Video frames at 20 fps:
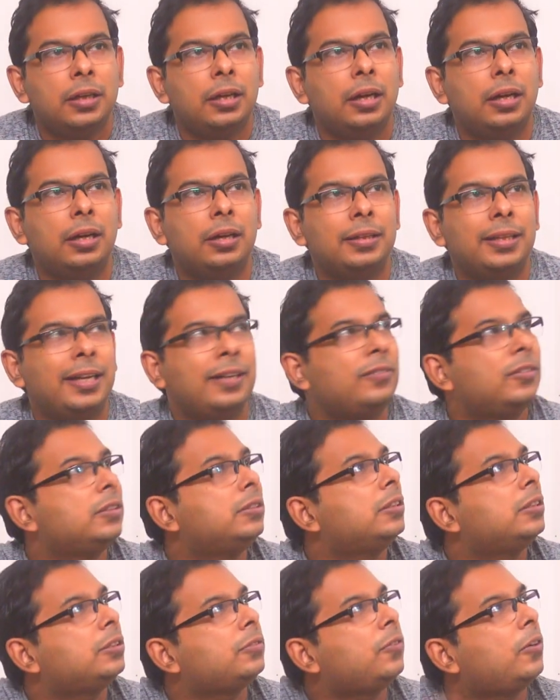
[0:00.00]
That was
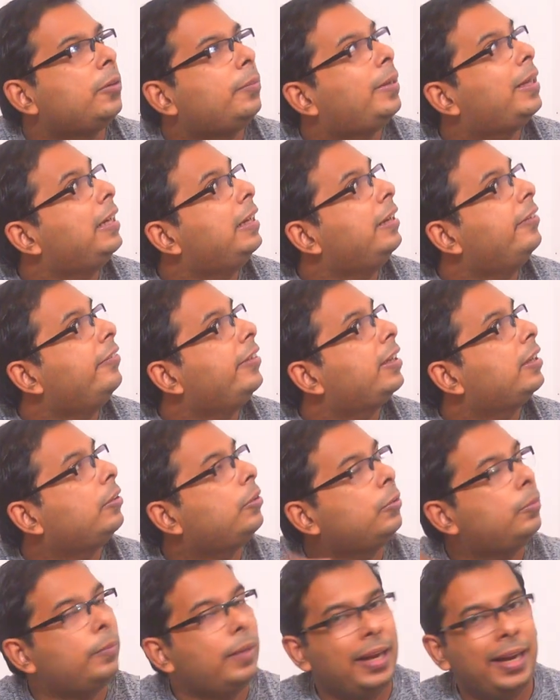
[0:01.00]
just for my living
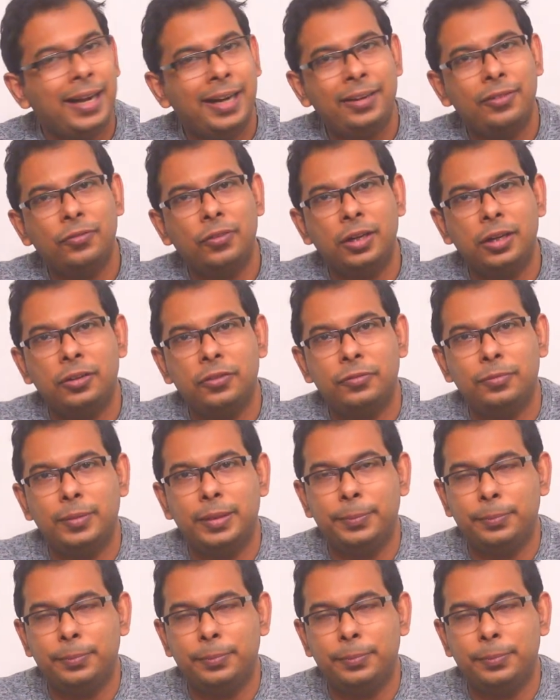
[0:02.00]
room and one of